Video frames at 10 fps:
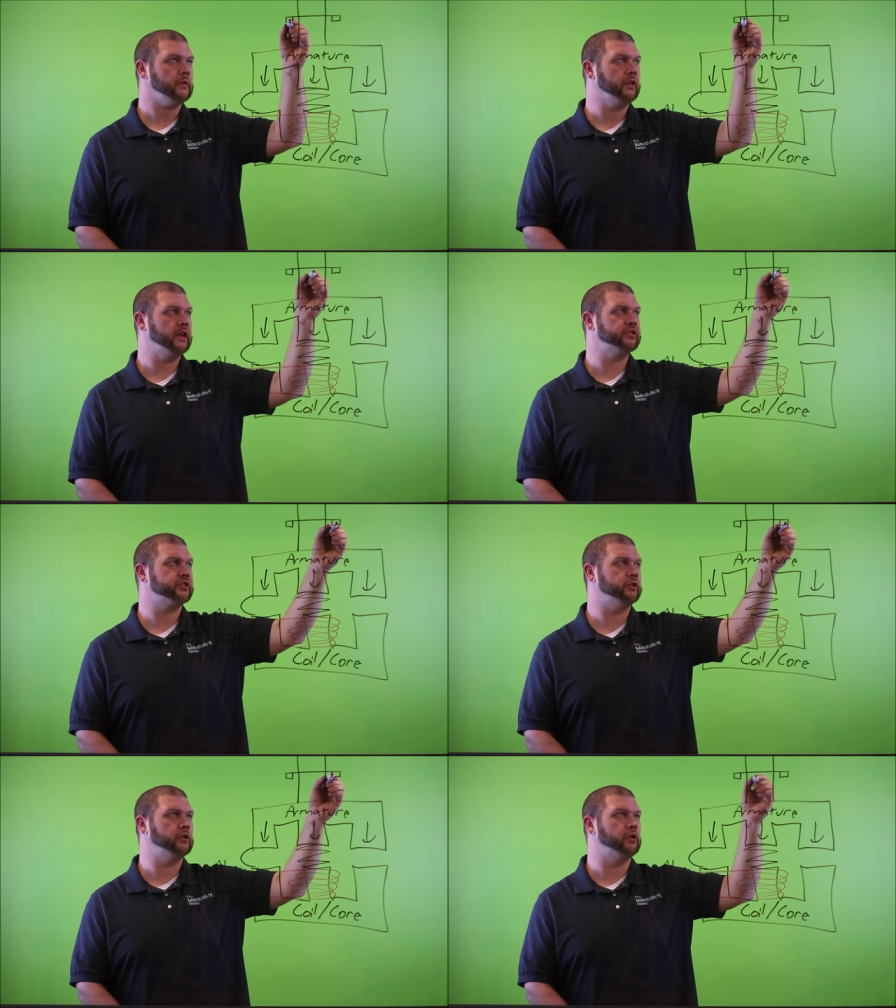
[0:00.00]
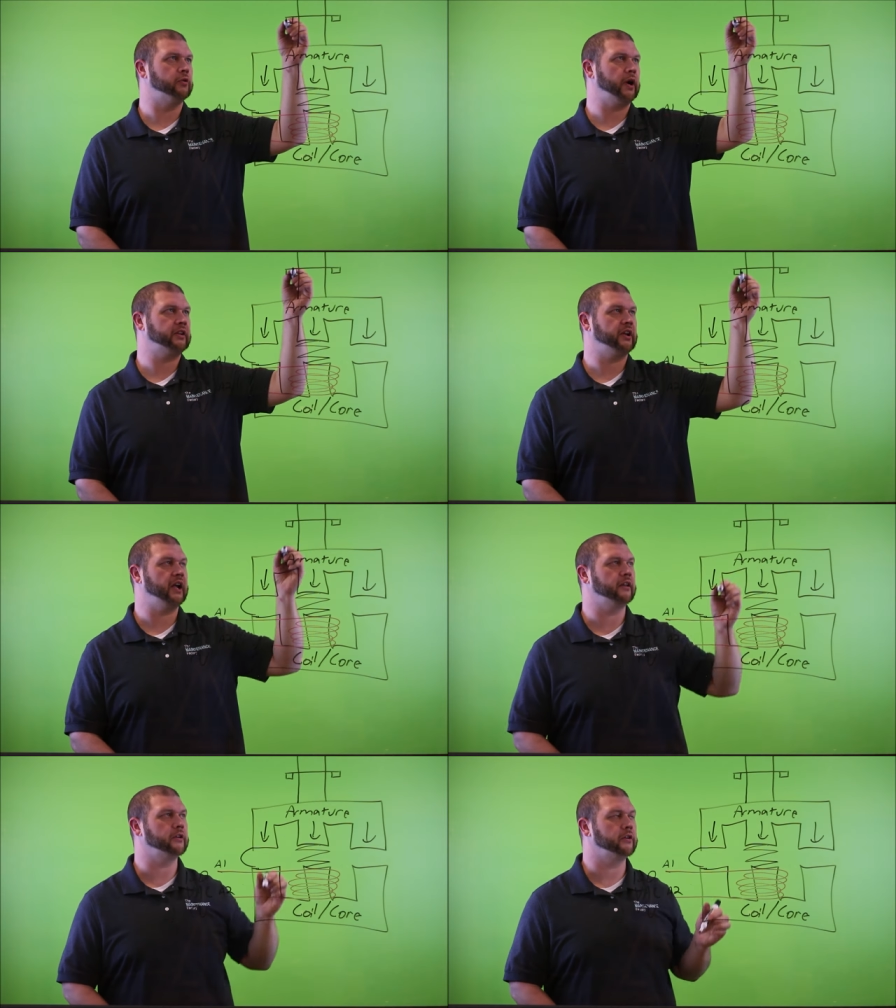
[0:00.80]
And these two little
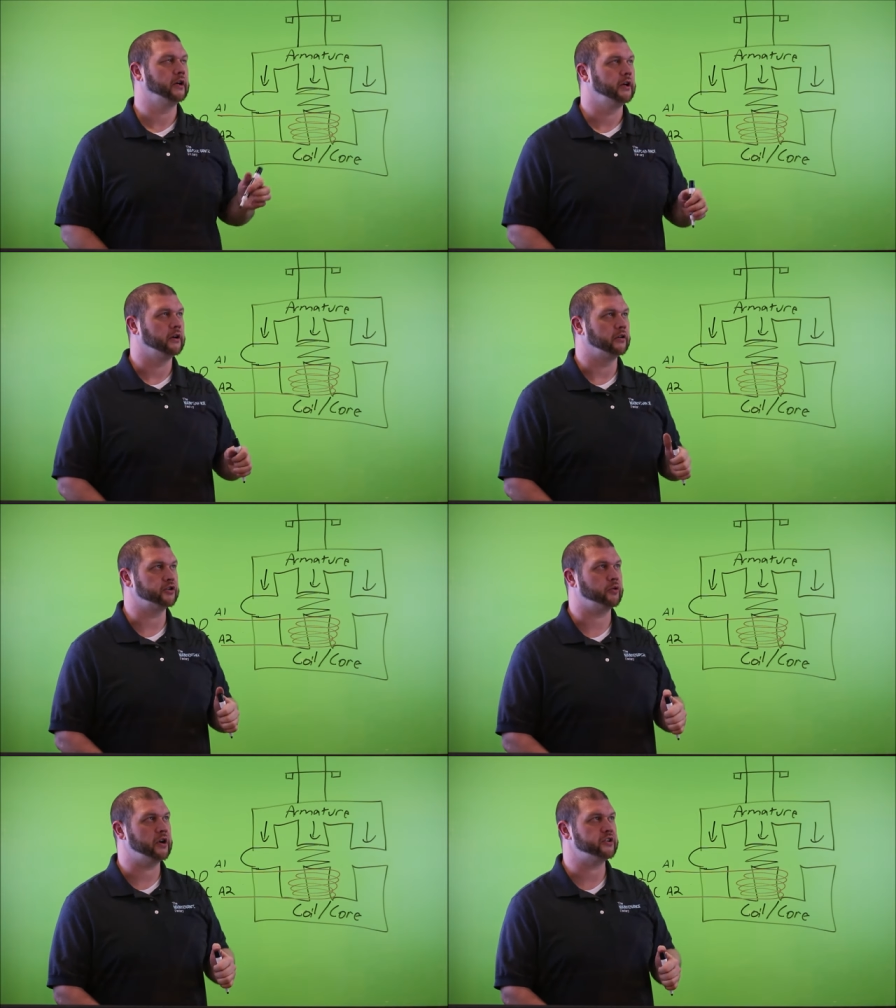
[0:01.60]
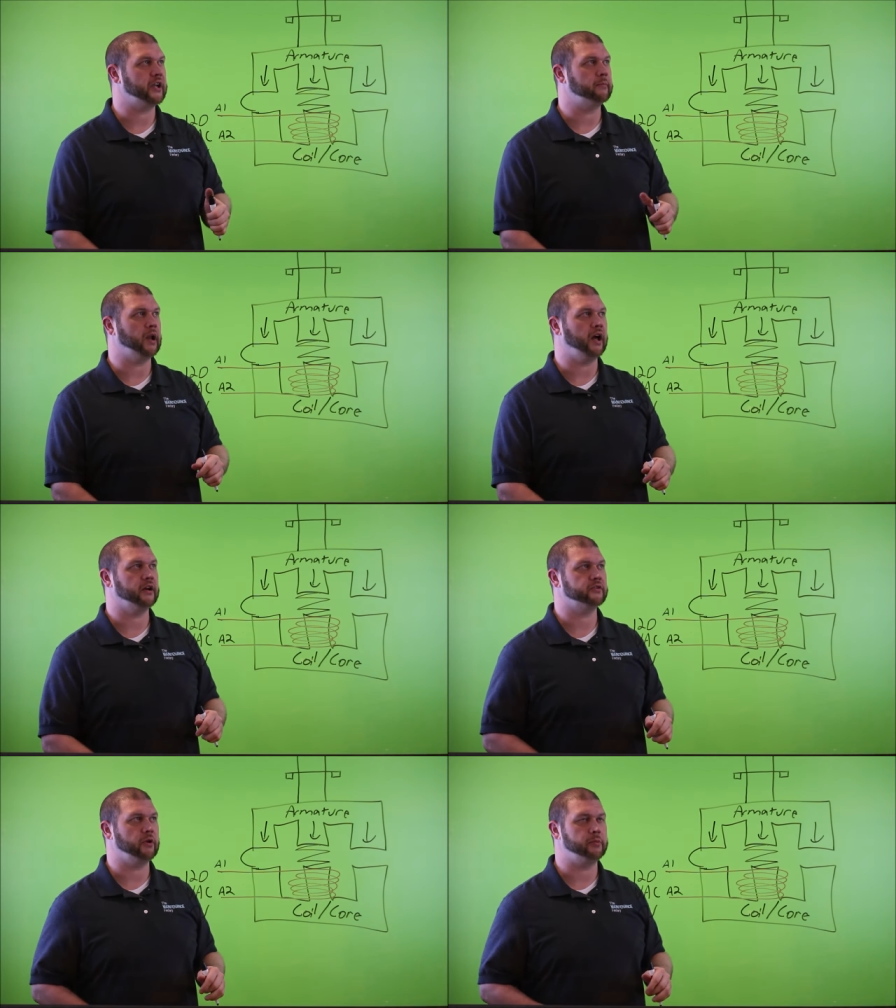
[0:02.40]
rectangular or square shaped
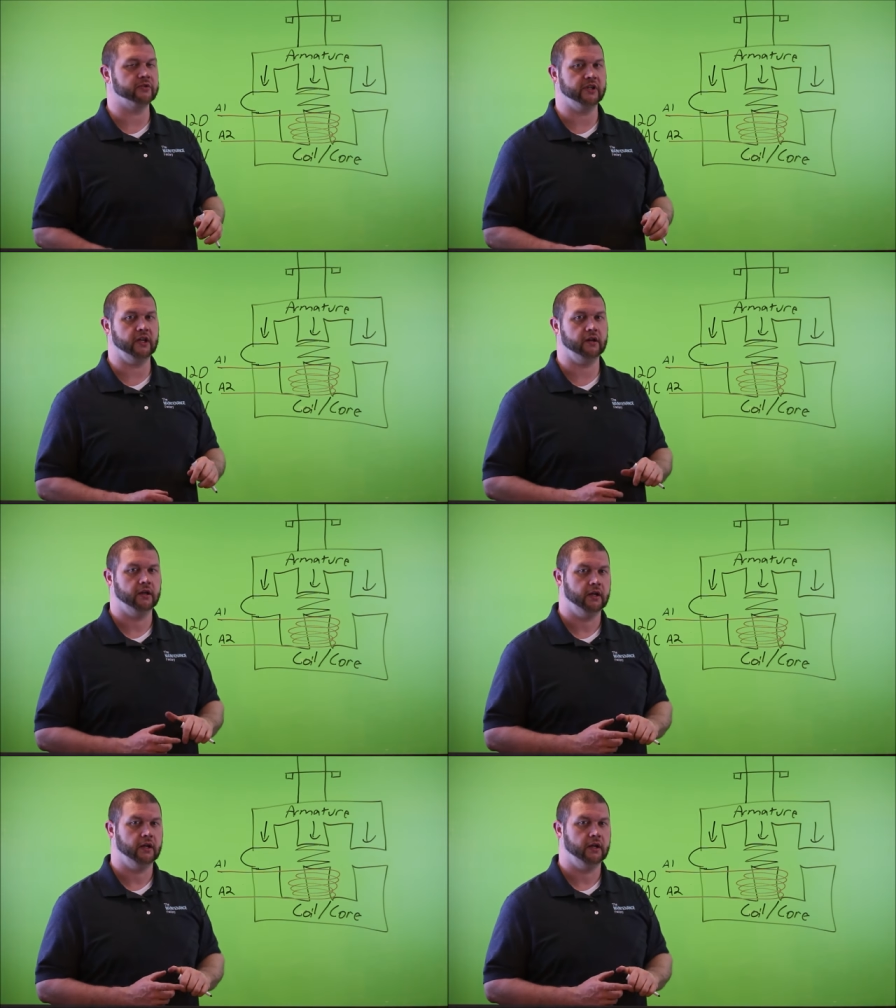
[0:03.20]
blocks represent